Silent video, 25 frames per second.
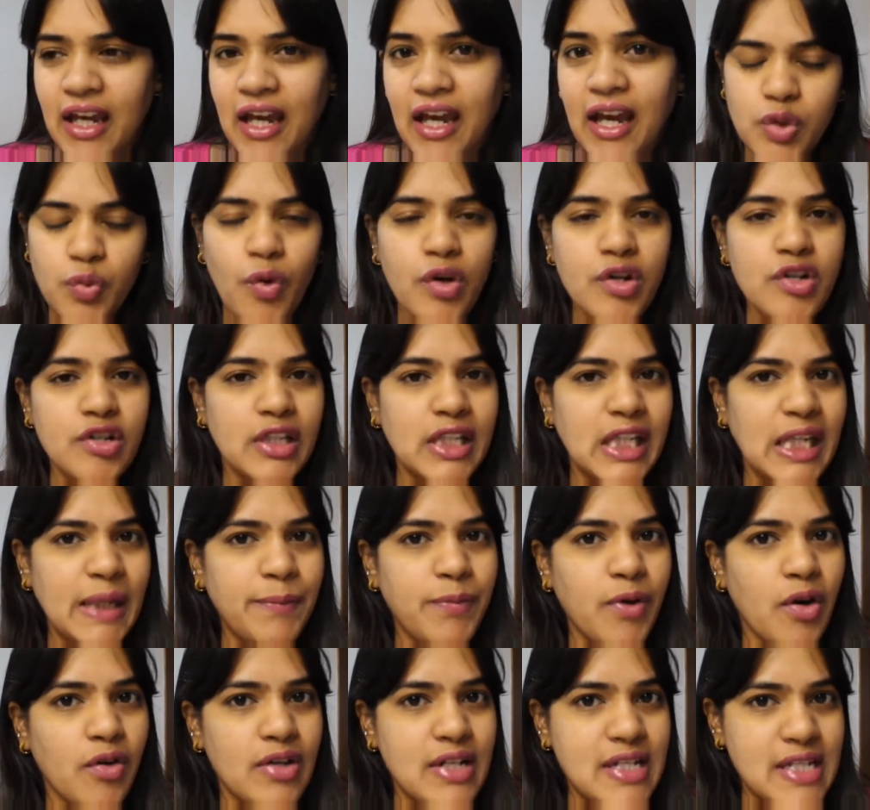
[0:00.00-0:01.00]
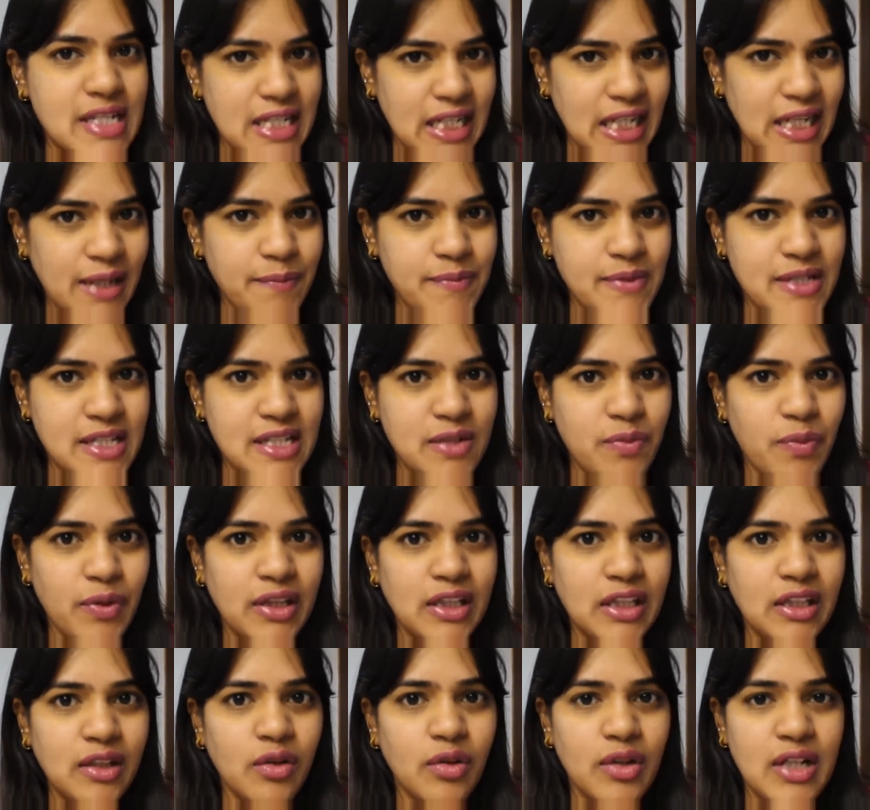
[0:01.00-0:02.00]
You want to keep your receipts
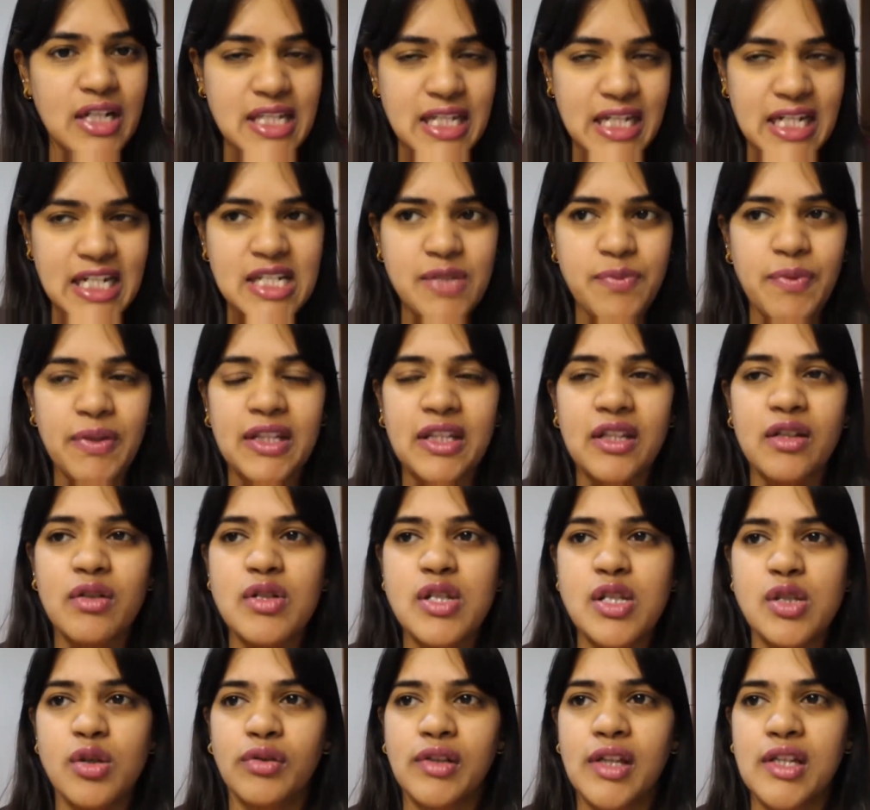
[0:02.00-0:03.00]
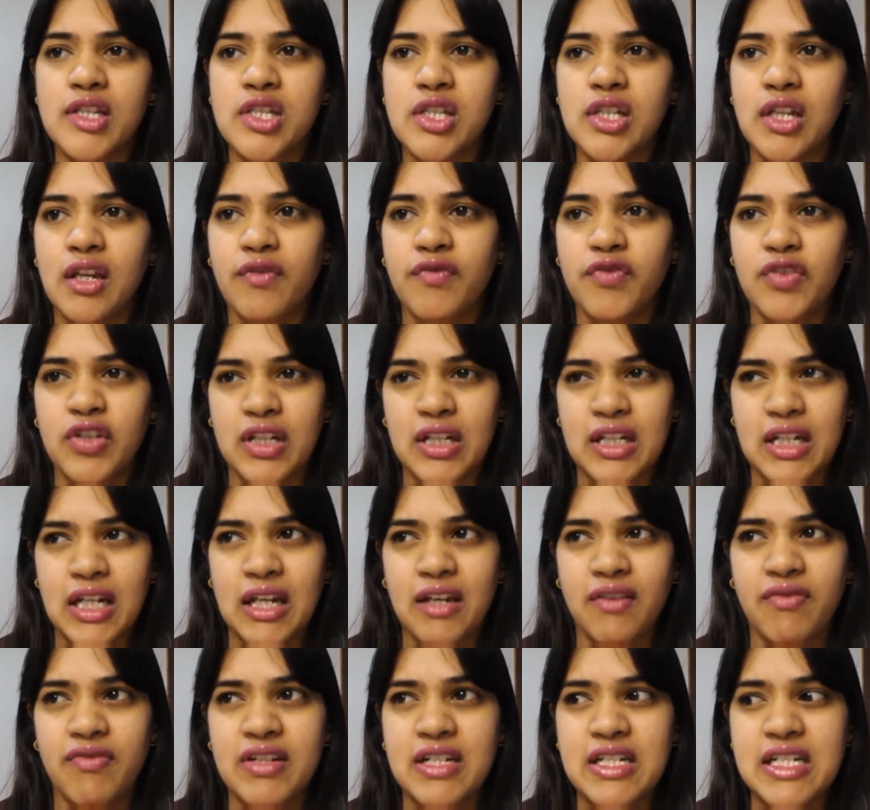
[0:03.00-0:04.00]
with you so that if
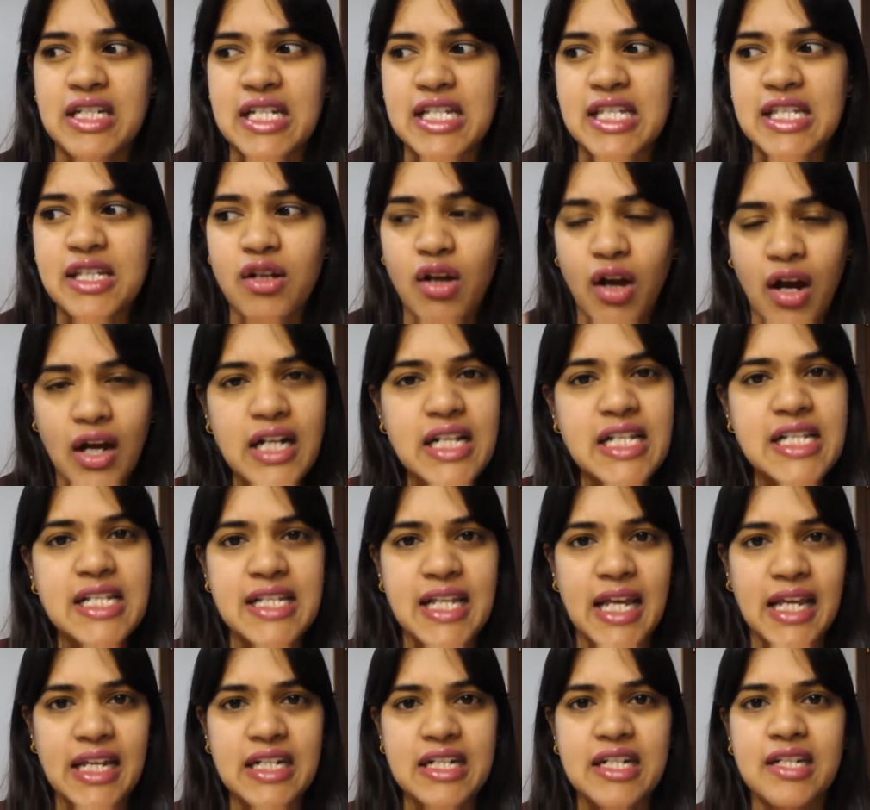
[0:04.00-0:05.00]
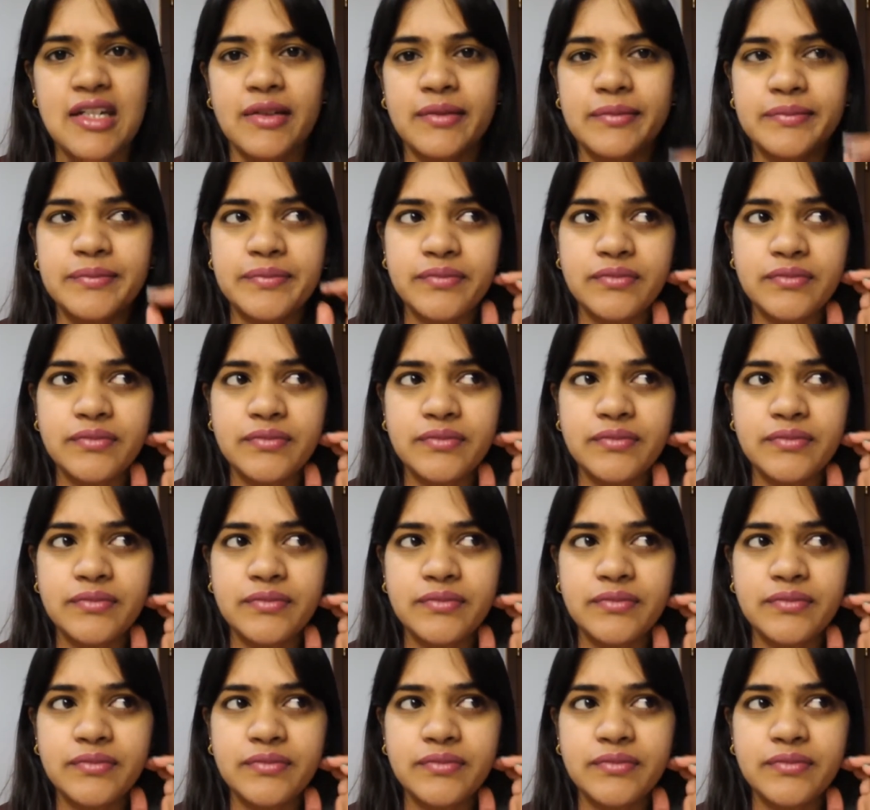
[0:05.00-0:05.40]
it does not set